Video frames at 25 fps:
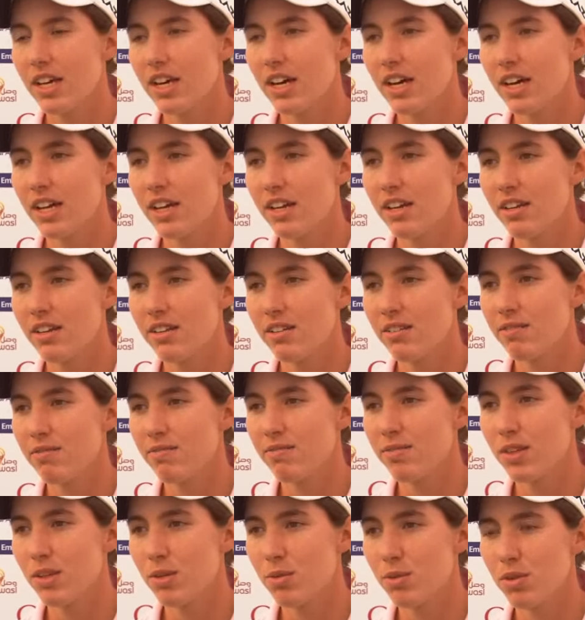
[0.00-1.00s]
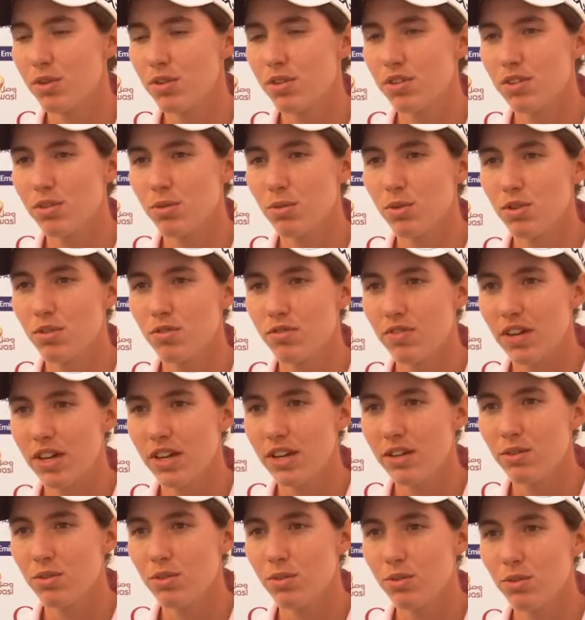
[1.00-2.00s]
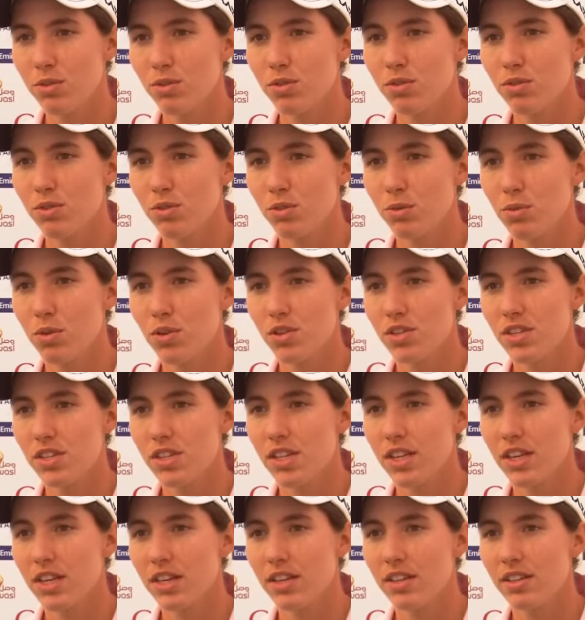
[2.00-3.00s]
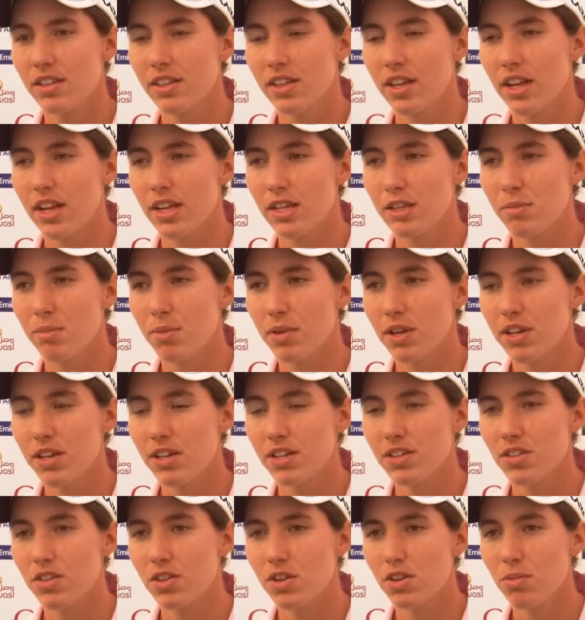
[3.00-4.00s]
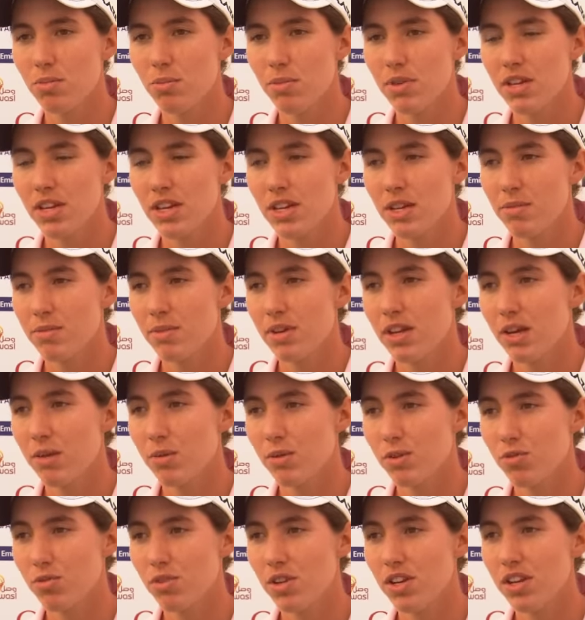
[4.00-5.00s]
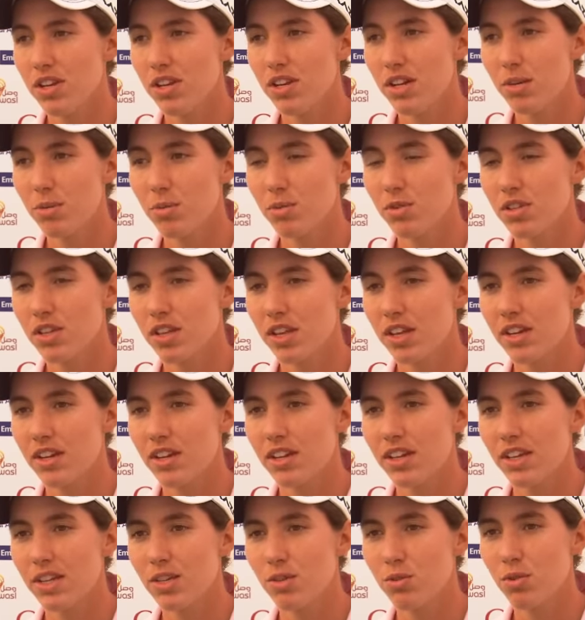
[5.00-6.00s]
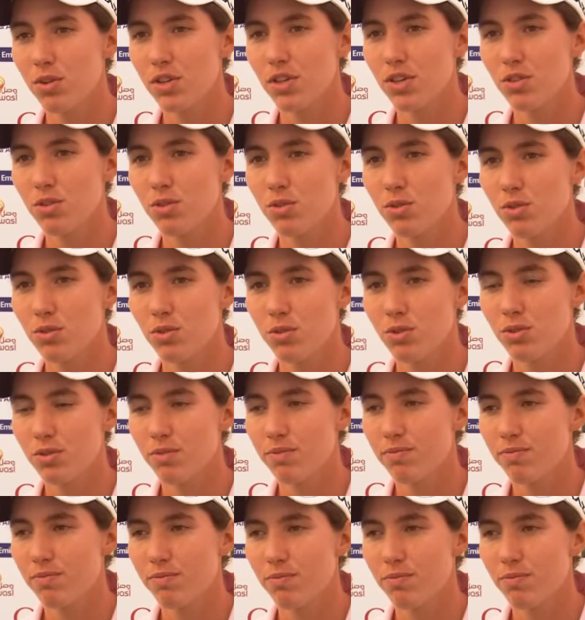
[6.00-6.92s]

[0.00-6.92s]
And it was fun to watch the last players come. But I was really nervous and I just wanted to